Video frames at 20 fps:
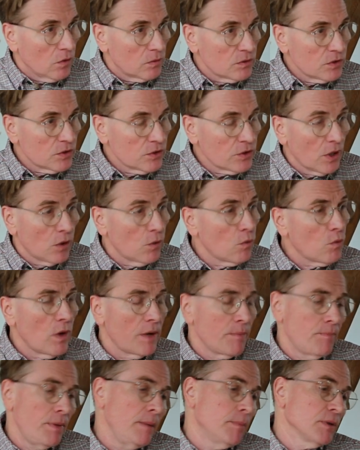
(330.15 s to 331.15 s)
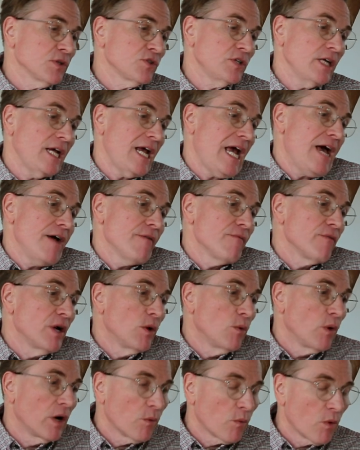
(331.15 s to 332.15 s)
So when people say
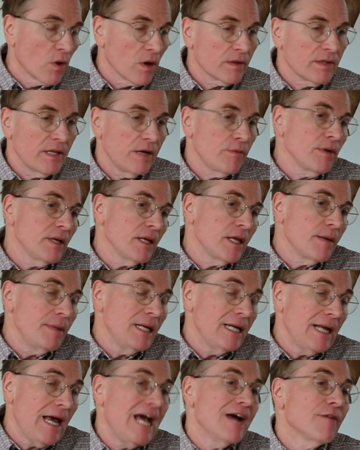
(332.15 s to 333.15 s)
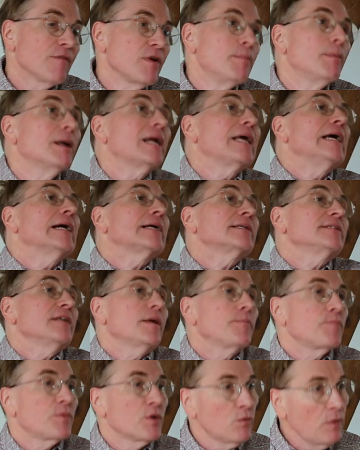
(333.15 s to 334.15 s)
everyone work, they really mean everybody
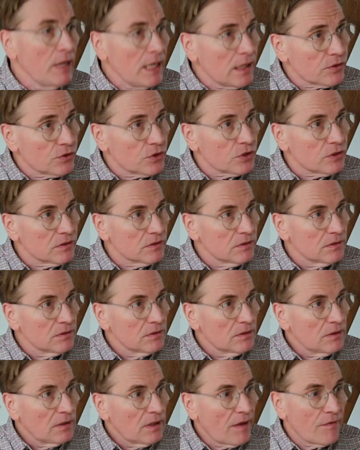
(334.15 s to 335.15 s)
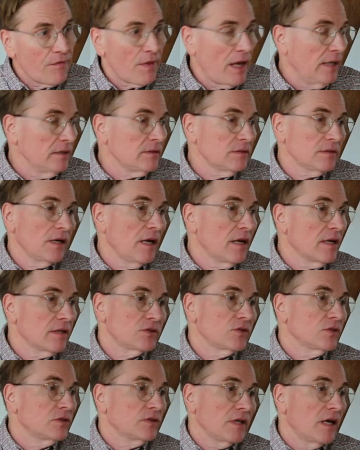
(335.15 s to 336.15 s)
except the rich. And that's not a
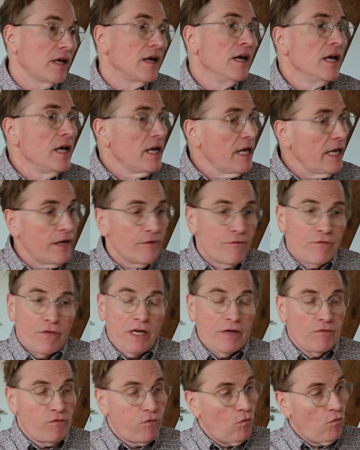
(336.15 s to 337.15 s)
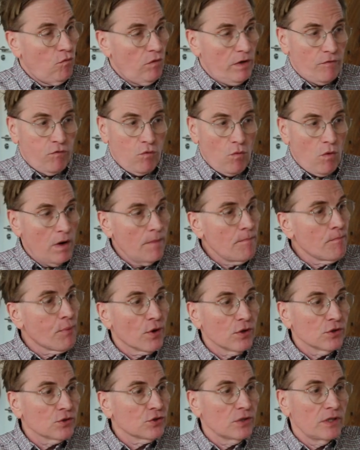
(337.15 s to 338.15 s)
society. If, if, if one
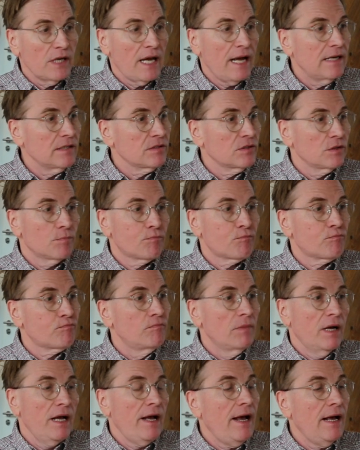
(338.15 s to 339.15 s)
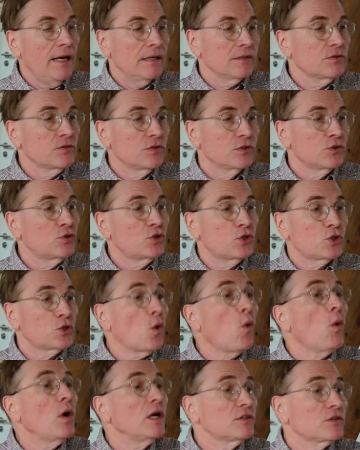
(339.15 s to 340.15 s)
person has the, has the
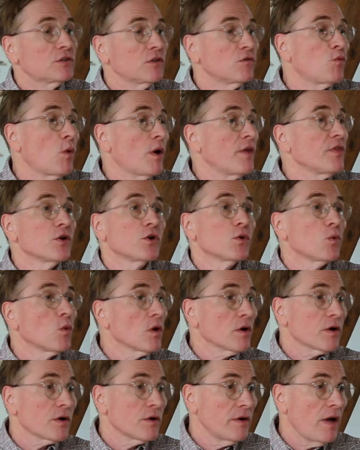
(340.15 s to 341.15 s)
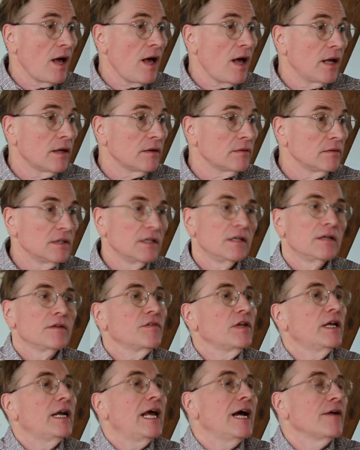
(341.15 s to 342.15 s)
choice of whether to work or not,
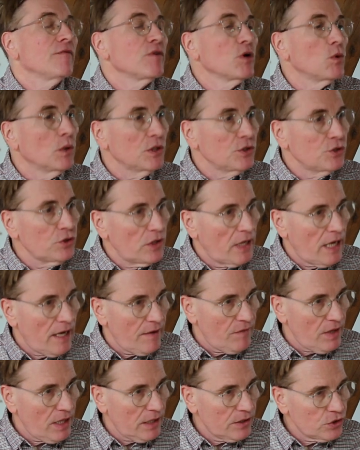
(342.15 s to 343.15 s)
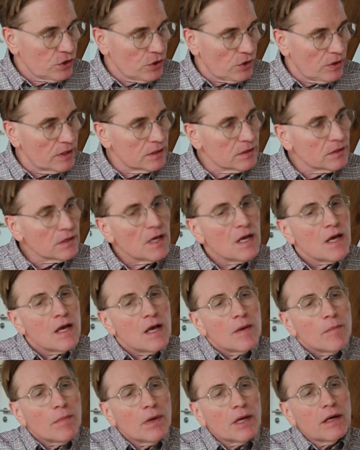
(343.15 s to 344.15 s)
then everyone should have that choice.
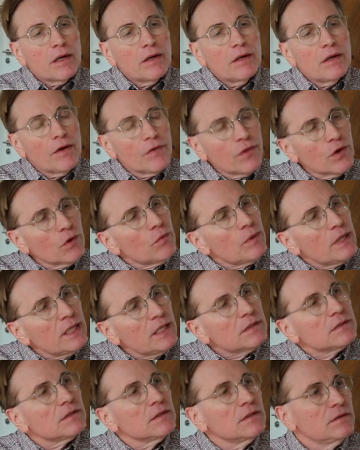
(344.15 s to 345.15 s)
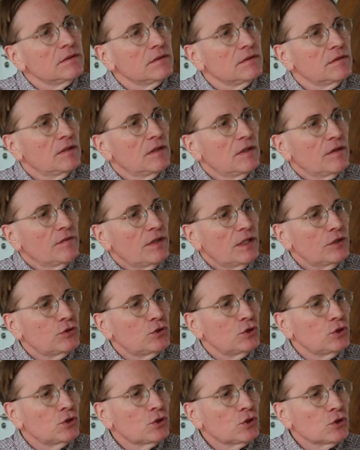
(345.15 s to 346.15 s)
But another reason that you
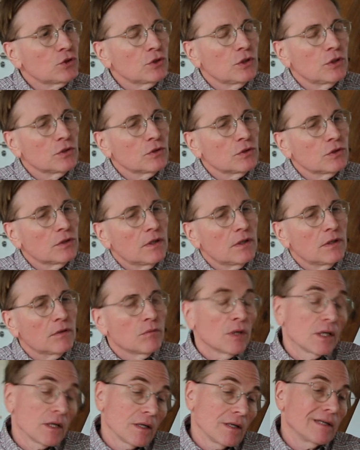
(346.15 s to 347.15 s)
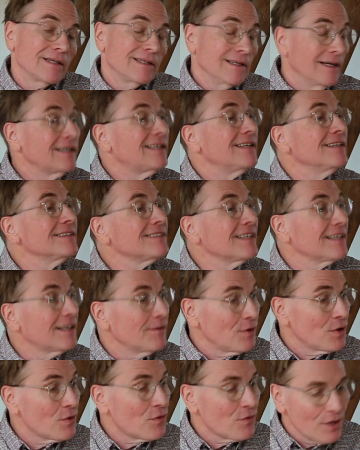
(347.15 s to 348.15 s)
should, uh, uh, well, I, I, guess I give
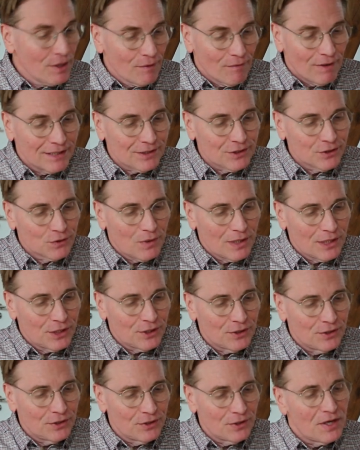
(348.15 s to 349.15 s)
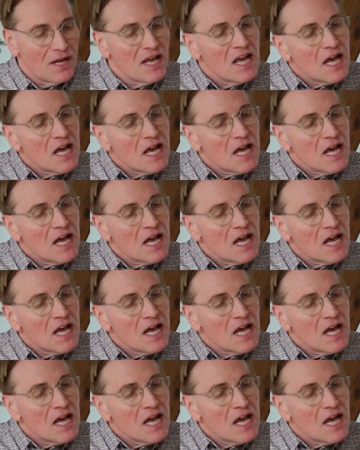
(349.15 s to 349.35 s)
you three reasons why I shouldn't do it.